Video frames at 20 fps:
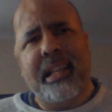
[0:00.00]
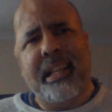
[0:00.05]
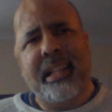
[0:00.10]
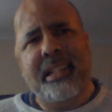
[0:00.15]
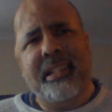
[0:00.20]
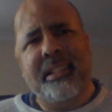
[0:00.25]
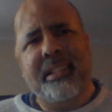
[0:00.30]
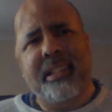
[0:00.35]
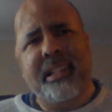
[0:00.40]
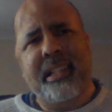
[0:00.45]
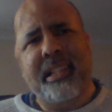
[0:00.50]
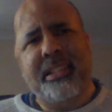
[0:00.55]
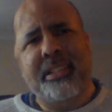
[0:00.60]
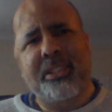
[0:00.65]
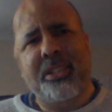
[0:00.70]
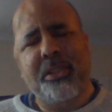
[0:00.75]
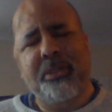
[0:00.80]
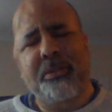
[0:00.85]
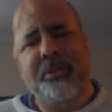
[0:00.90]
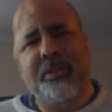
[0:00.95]
And
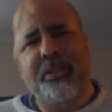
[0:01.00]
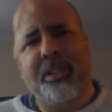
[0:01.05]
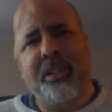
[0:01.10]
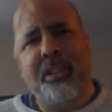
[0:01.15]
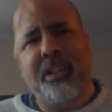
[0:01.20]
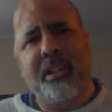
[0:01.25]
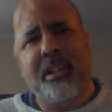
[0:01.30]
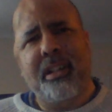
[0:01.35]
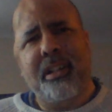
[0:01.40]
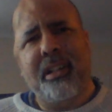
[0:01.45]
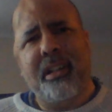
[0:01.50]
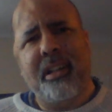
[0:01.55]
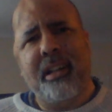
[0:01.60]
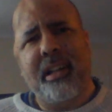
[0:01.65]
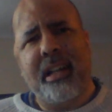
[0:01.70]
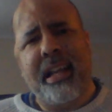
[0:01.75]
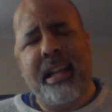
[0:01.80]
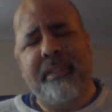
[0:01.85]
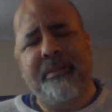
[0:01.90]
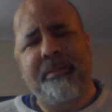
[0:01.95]
so far,
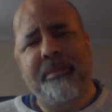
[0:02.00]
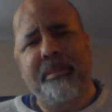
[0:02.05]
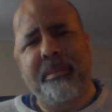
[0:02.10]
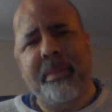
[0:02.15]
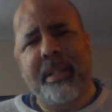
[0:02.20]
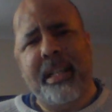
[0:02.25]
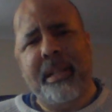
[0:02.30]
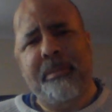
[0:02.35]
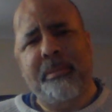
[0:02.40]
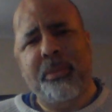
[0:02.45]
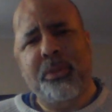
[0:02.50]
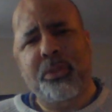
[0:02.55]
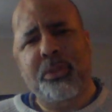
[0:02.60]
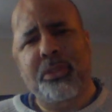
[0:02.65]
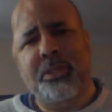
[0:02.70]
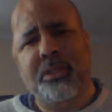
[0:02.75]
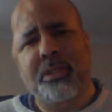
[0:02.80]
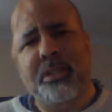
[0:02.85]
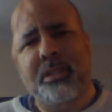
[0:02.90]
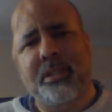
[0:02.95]
I haven't been
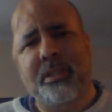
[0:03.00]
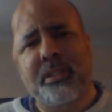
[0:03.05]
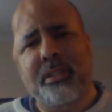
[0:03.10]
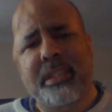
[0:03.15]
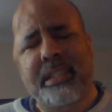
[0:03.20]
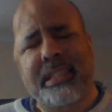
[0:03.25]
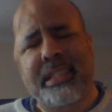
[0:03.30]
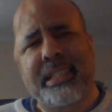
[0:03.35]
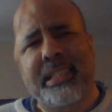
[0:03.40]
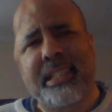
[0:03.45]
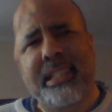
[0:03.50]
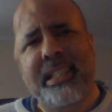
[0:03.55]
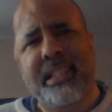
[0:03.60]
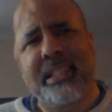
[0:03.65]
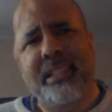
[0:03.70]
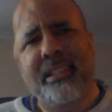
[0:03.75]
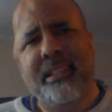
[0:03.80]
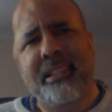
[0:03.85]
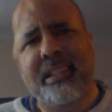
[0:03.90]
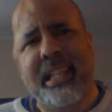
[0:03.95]
able to
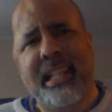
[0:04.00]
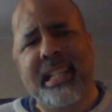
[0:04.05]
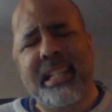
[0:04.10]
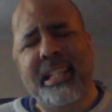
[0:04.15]
see